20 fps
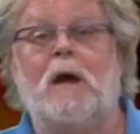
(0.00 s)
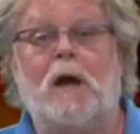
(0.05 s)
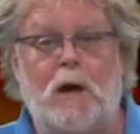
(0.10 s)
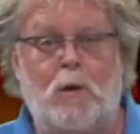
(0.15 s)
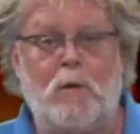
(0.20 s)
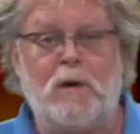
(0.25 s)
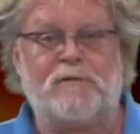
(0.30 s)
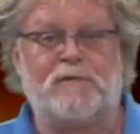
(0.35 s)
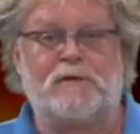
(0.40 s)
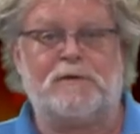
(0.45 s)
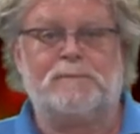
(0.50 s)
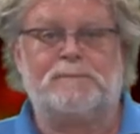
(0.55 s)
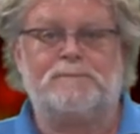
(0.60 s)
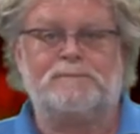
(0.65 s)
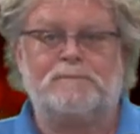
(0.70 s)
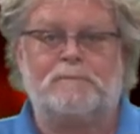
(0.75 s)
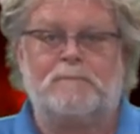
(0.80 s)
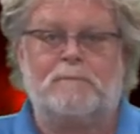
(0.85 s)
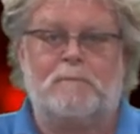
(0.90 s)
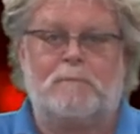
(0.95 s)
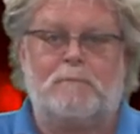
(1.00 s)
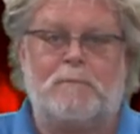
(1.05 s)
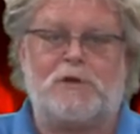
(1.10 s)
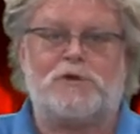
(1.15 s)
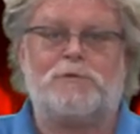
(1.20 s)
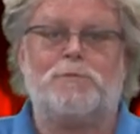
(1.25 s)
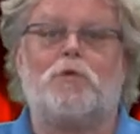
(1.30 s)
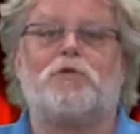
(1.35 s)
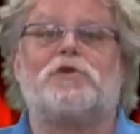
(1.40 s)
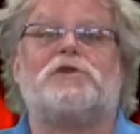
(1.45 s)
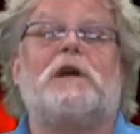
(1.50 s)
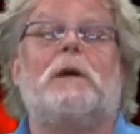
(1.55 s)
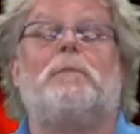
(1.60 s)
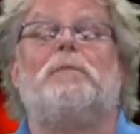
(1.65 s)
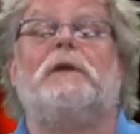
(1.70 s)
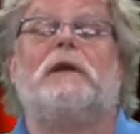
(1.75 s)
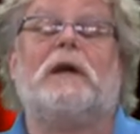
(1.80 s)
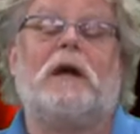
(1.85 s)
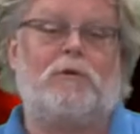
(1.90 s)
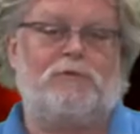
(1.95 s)
However, much more is
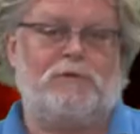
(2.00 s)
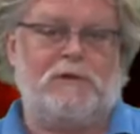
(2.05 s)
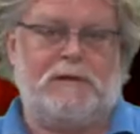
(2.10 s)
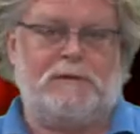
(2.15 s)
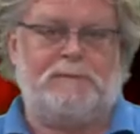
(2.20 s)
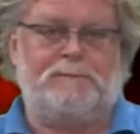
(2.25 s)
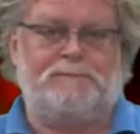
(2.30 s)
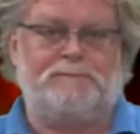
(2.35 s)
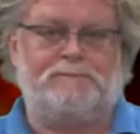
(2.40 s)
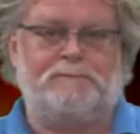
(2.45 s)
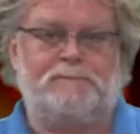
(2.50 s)
happening out there.